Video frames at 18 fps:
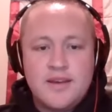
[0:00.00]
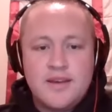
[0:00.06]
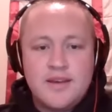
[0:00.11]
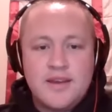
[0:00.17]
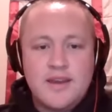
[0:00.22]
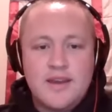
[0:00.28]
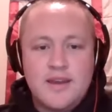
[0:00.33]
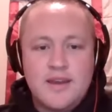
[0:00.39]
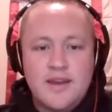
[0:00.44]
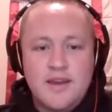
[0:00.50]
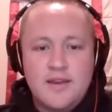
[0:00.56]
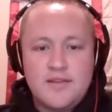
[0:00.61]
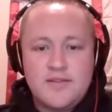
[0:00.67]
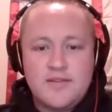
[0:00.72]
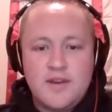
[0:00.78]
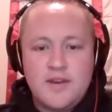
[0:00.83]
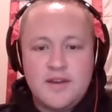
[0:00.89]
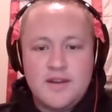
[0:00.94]
he
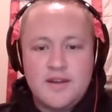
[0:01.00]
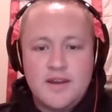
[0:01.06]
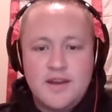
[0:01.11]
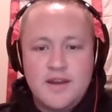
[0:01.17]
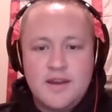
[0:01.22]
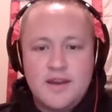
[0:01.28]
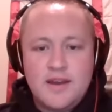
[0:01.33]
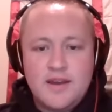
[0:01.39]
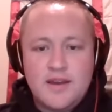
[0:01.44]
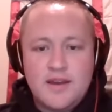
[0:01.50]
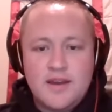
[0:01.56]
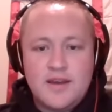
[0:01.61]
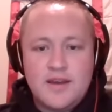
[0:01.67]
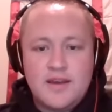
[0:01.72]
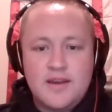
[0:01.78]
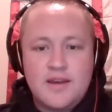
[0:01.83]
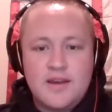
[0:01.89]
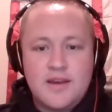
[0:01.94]
has done
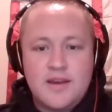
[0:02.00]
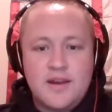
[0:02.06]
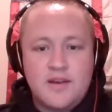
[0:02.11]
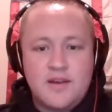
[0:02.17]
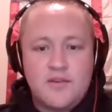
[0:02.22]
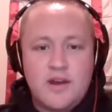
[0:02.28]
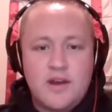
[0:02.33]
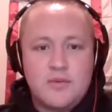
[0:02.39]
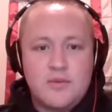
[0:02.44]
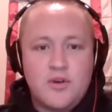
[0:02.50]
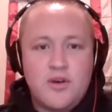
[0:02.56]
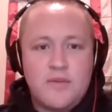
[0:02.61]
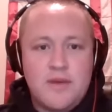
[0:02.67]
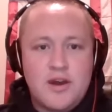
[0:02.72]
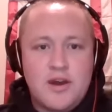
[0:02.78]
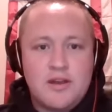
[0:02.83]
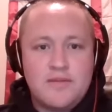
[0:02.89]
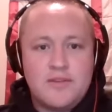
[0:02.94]
an incredible
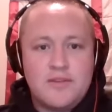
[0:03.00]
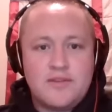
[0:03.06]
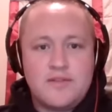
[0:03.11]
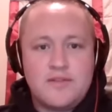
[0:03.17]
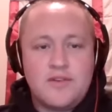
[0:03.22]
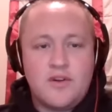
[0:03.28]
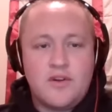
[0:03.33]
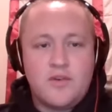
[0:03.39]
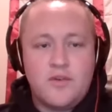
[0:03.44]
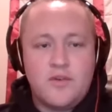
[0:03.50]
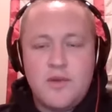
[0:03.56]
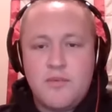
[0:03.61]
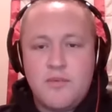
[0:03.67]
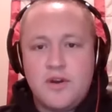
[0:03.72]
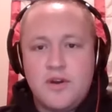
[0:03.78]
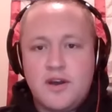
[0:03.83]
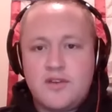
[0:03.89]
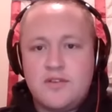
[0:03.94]
amount of his career
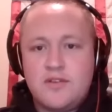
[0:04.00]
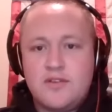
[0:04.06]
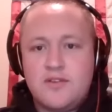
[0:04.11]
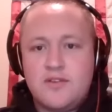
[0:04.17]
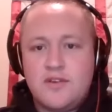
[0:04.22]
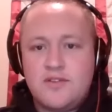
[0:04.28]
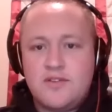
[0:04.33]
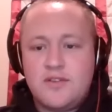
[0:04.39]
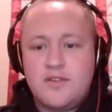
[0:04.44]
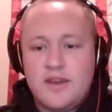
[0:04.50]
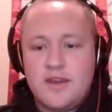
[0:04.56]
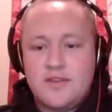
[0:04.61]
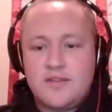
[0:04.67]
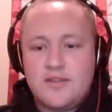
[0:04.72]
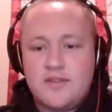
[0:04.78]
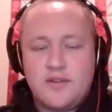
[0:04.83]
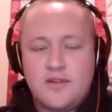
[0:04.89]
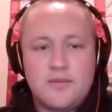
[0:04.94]
production just
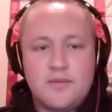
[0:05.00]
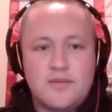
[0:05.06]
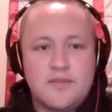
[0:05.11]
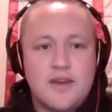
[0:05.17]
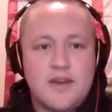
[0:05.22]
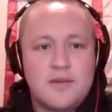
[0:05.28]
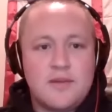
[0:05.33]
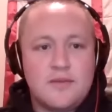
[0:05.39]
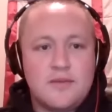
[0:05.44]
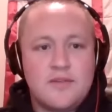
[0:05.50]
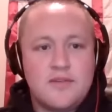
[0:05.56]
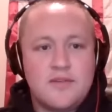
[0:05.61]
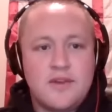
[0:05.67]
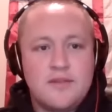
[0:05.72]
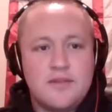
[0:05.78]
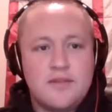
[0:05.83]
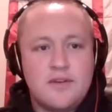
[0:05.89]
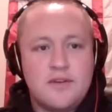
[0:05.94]
against the Crimson Tide, which is
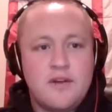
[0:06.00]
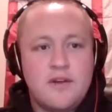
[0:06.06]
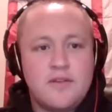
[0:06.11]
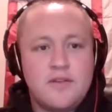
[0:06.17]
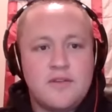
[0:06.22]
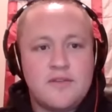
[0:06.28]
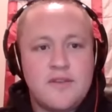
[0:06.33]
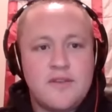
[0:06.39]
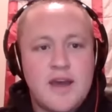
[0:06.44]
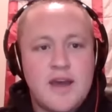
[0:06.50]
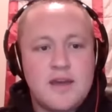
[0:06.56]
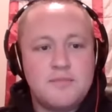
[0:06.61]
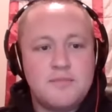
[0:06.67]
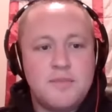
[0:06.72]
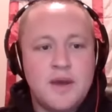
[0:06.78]
kind of a crazy stat.